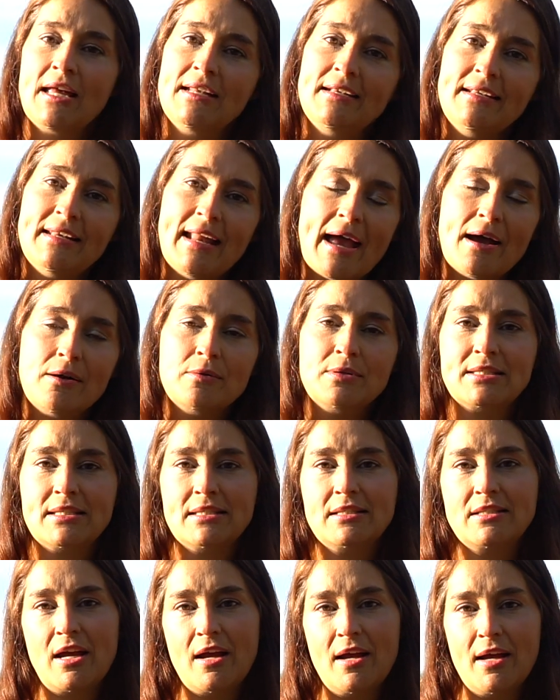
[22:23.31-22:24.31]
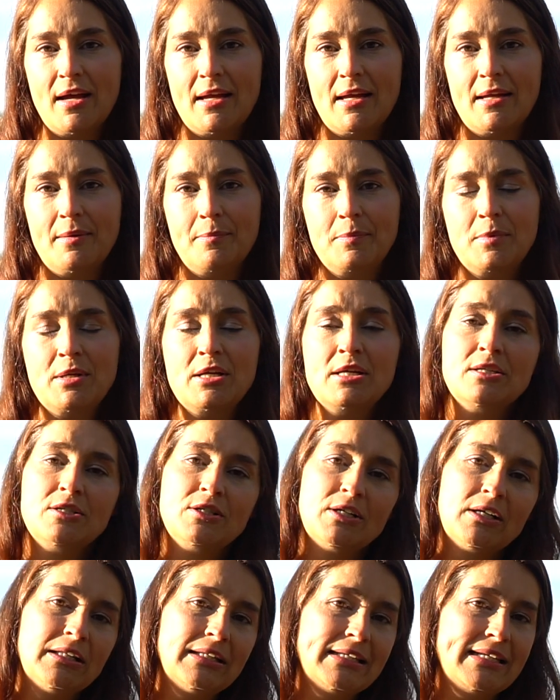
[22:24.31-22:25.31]
now is the time
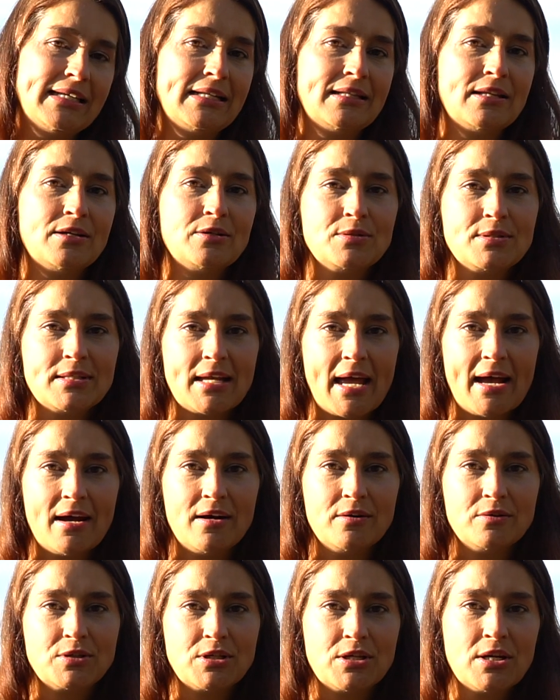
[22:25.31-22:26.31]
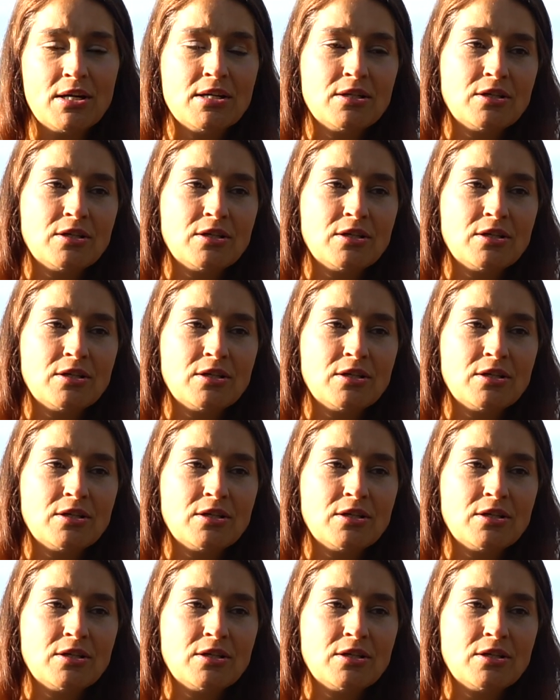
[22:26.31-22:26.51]
to clean those out,